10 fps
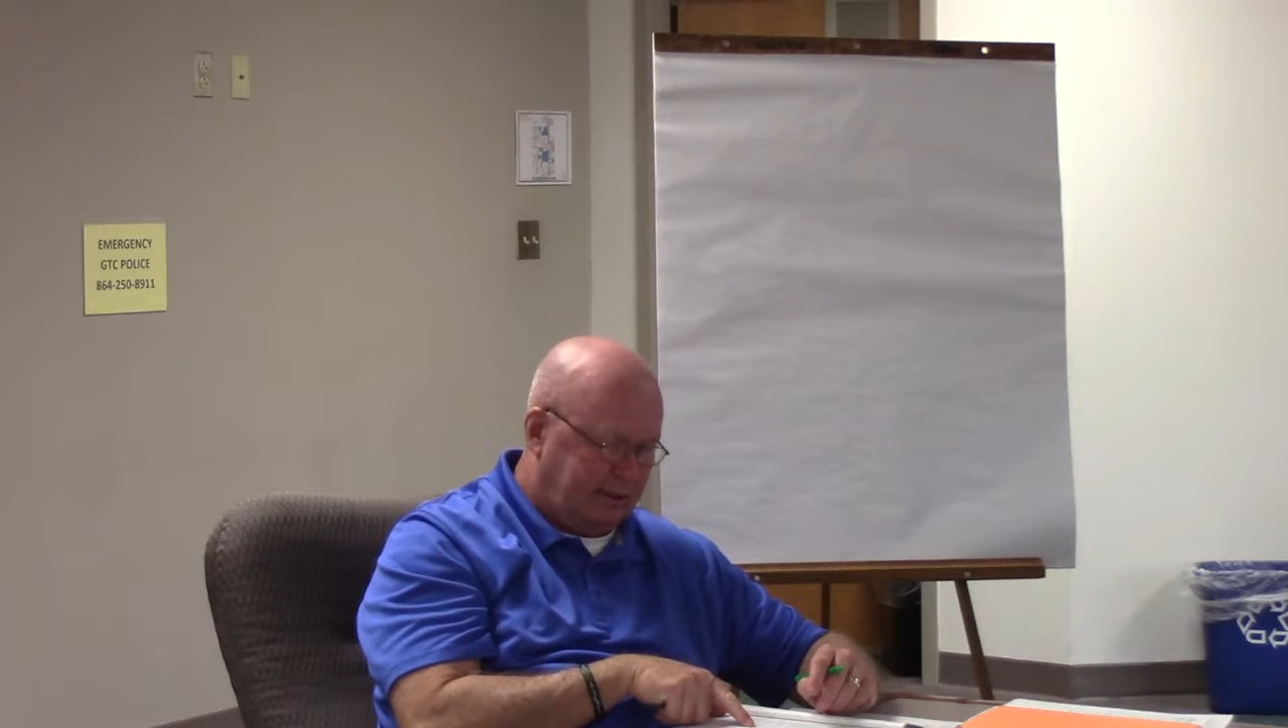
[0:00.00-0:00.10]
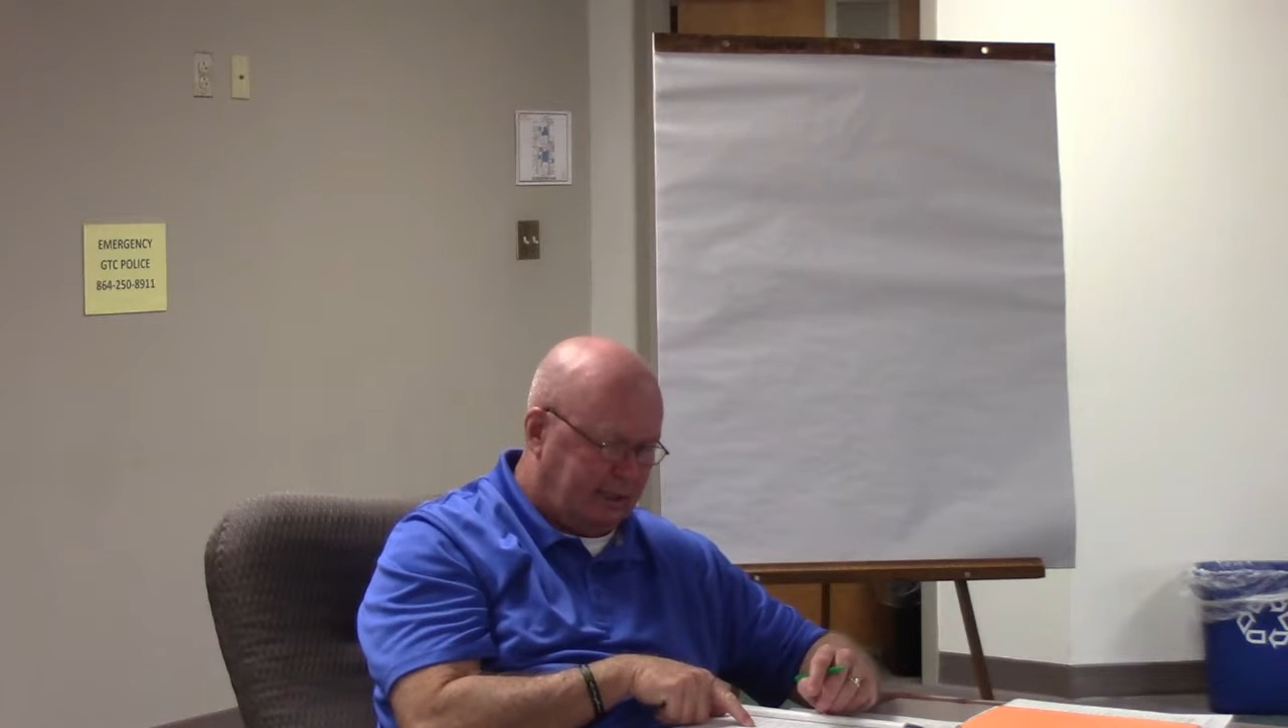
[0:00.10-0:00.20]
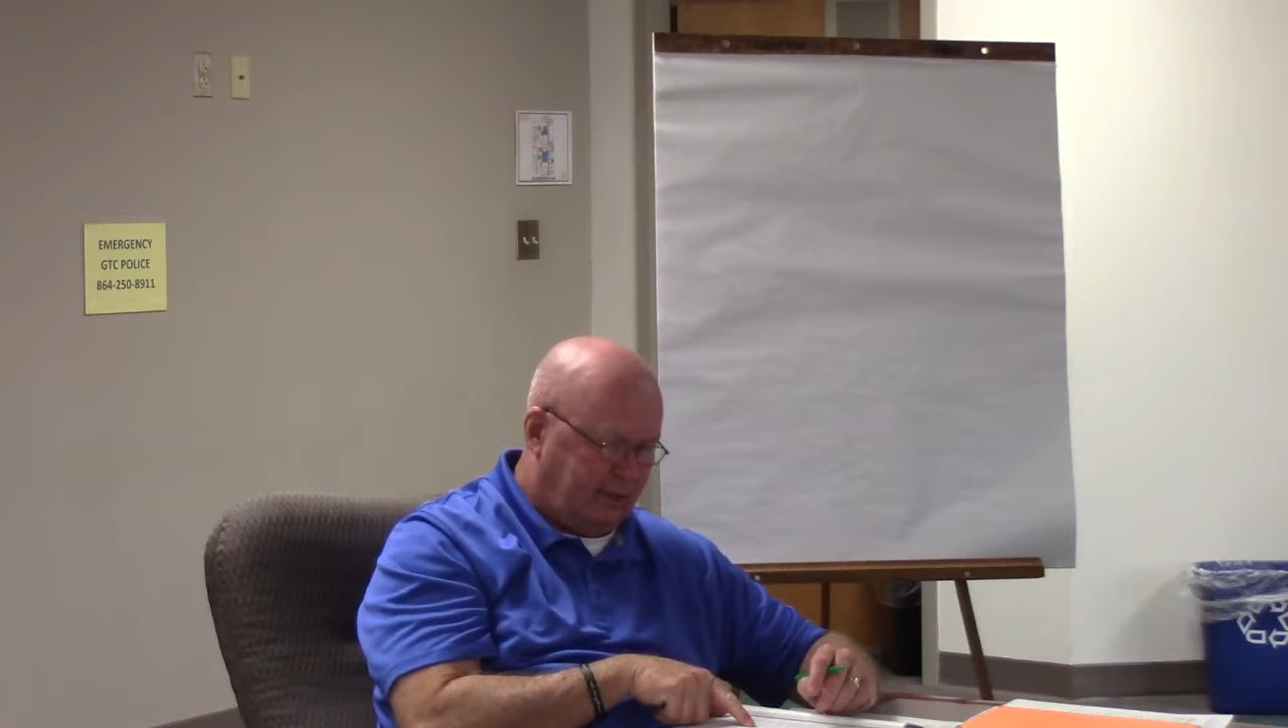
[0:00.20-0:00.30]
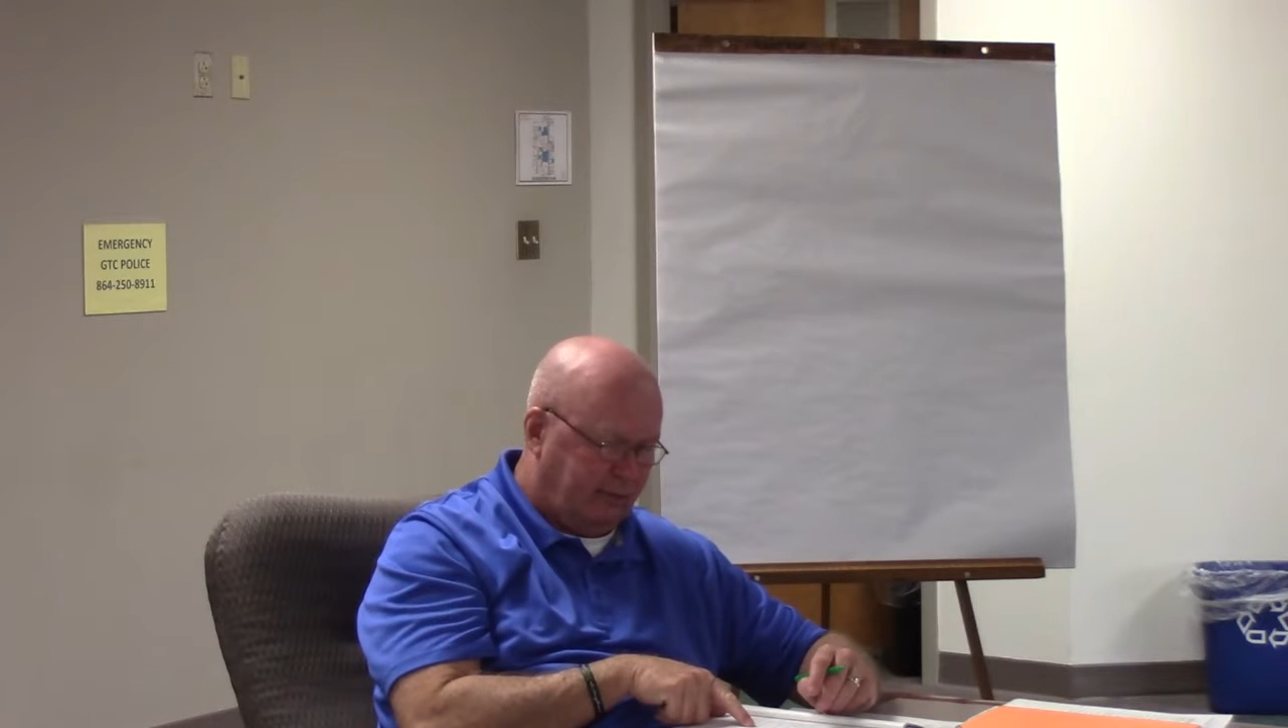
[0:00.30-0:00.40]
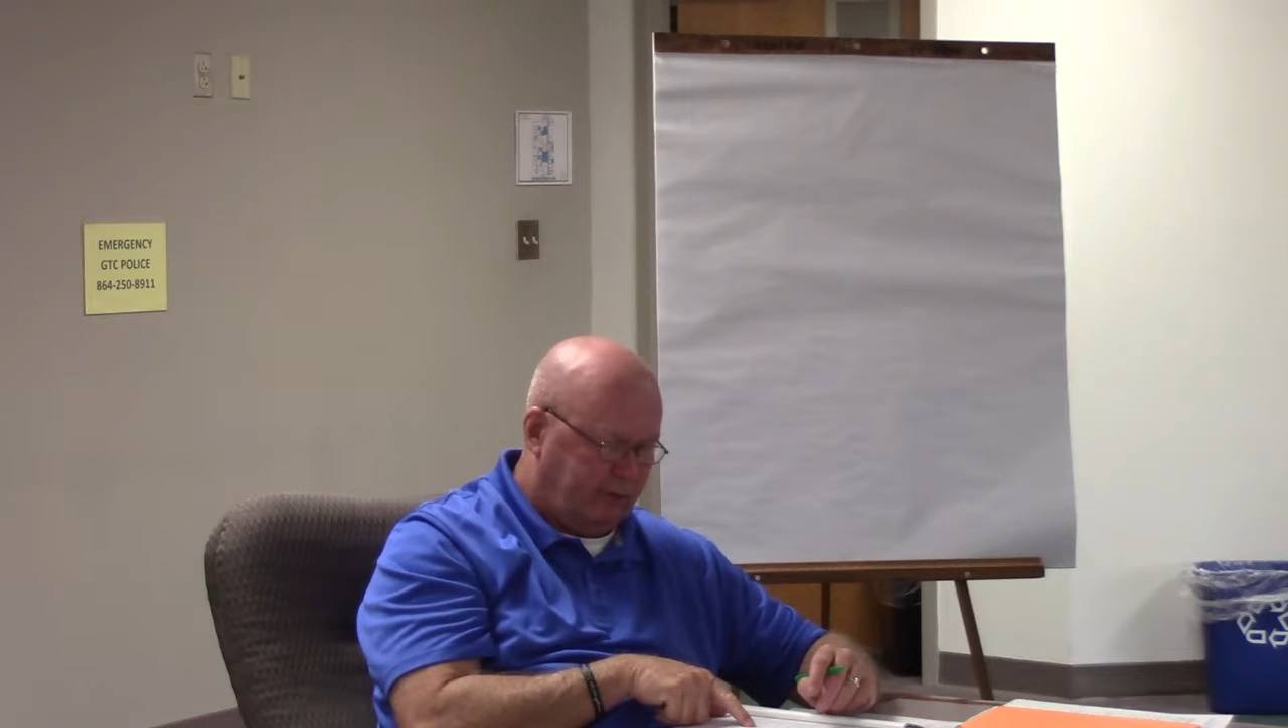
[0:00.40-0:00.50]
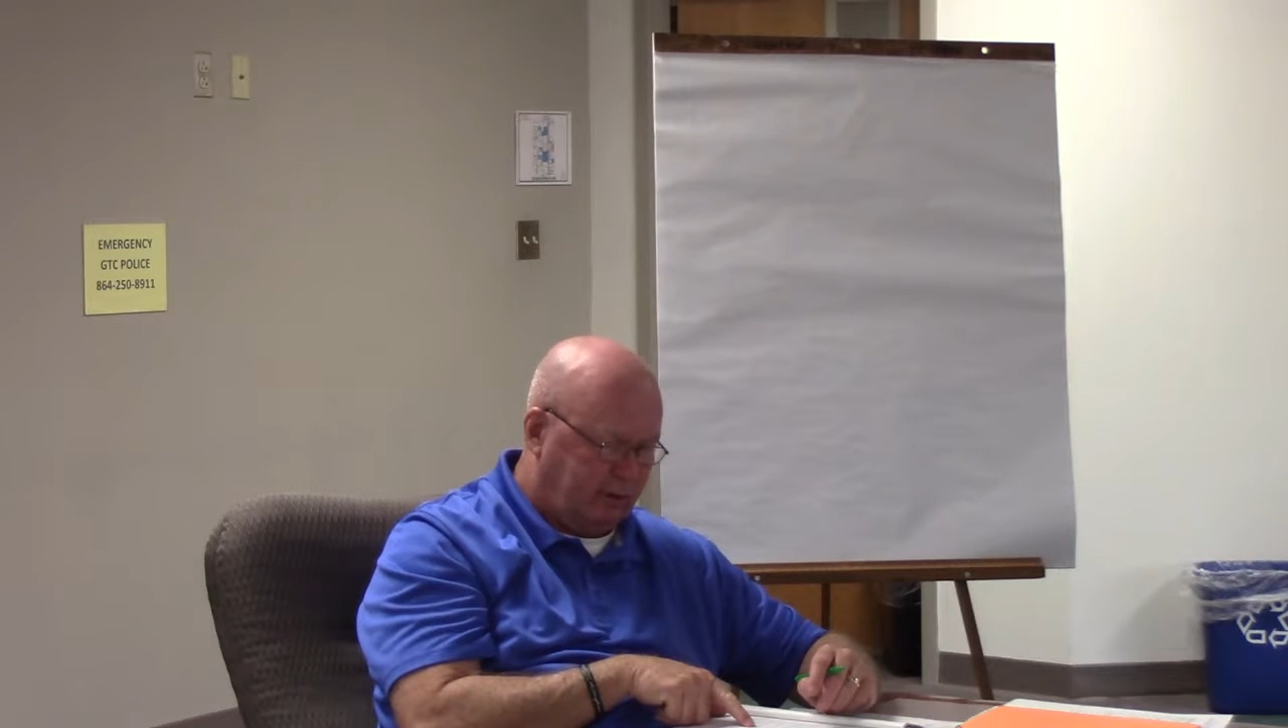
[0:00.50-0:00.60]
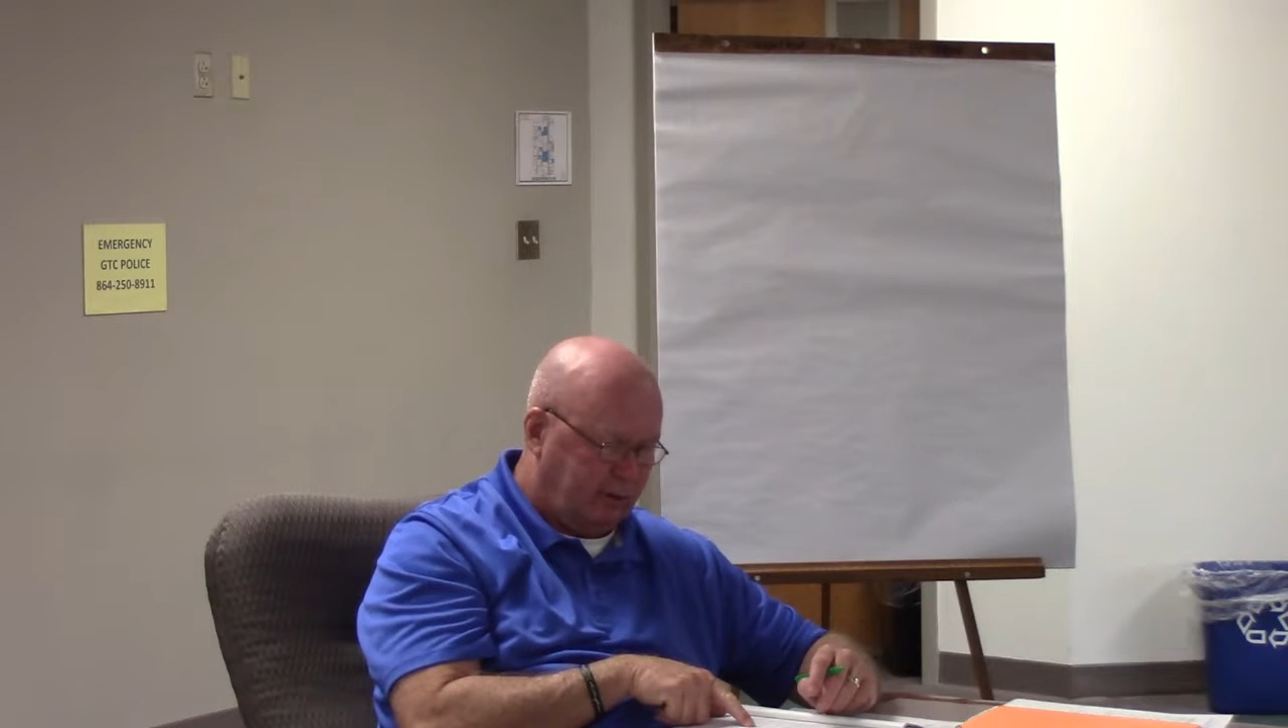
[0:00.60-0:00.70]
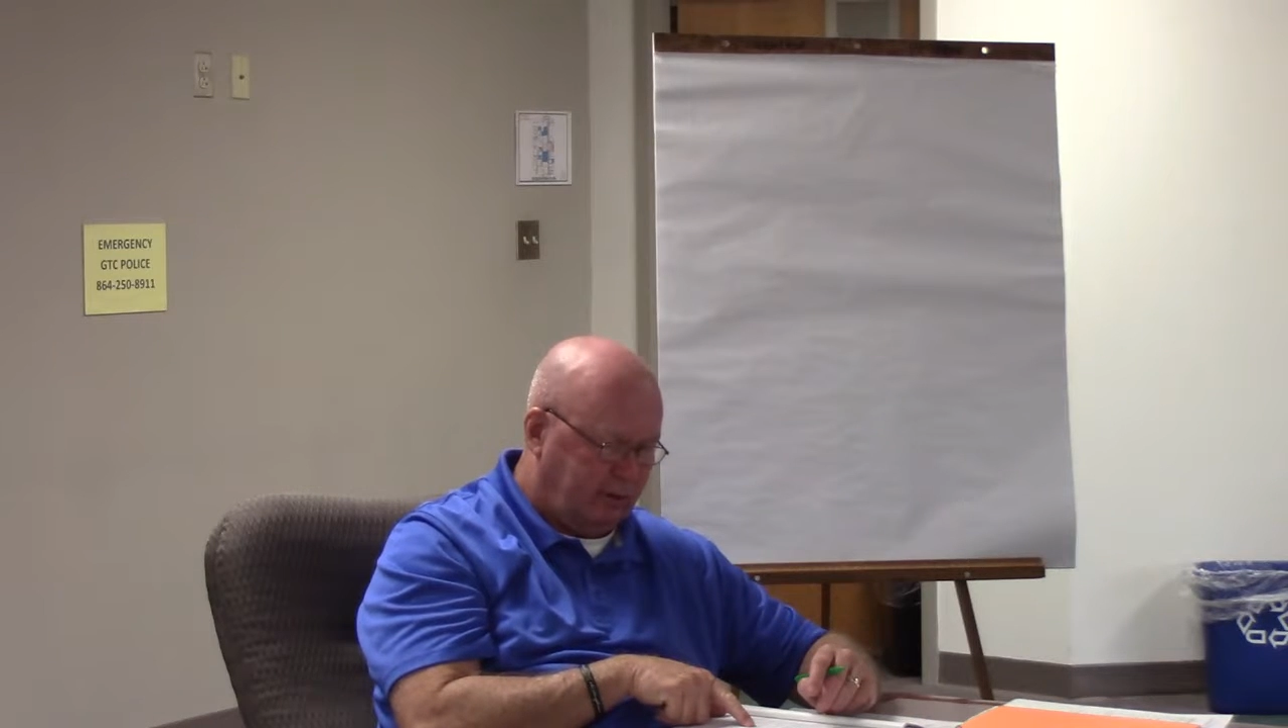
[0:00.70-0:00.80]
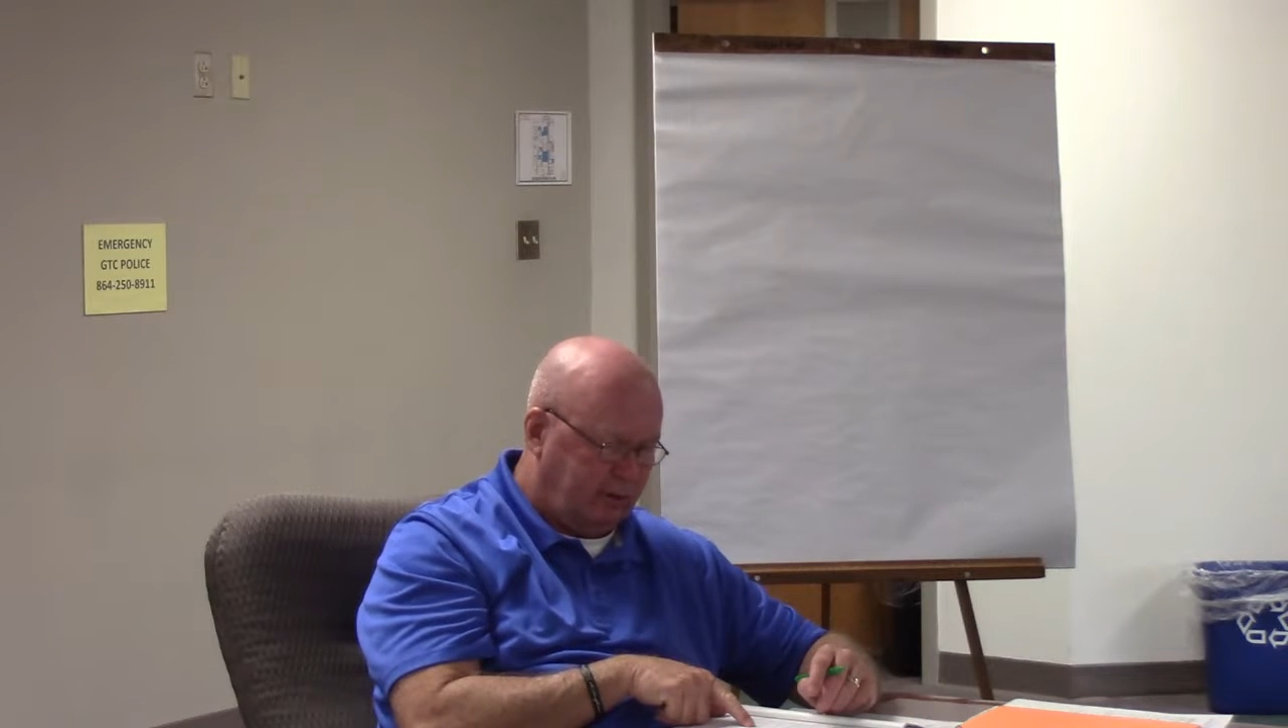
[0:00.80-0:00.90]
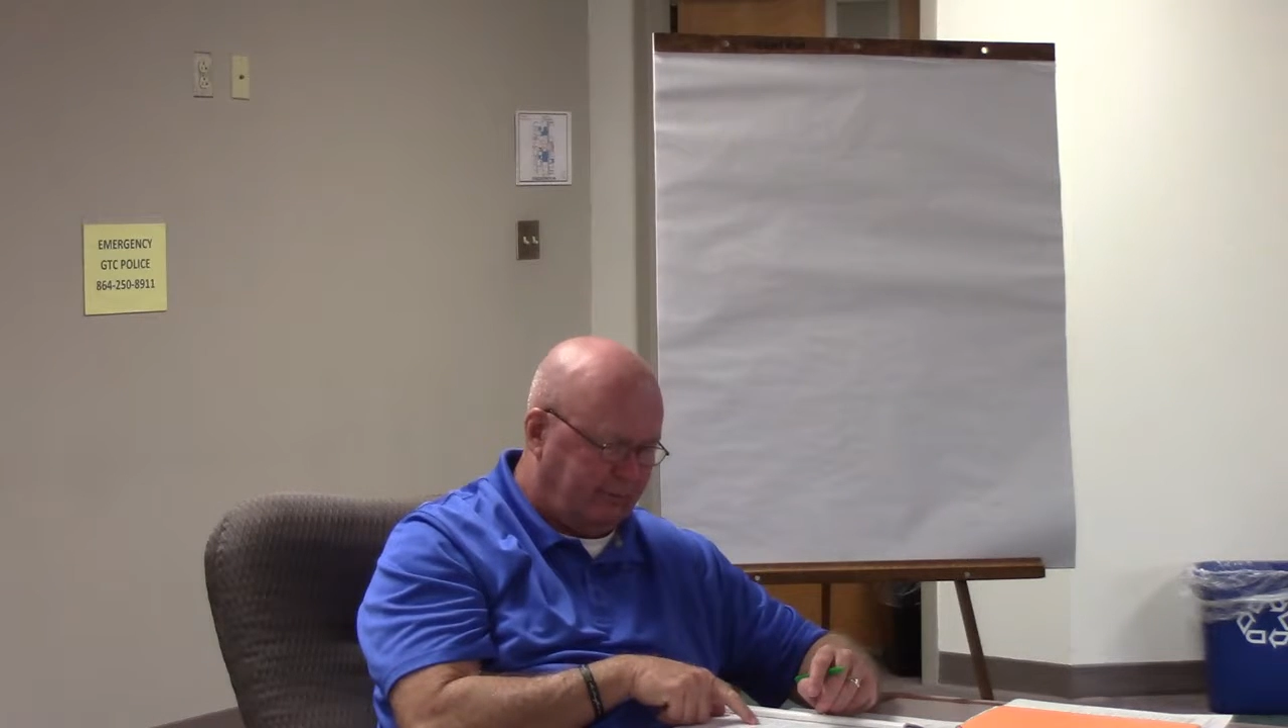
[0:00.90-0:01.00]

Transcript: side overcurrent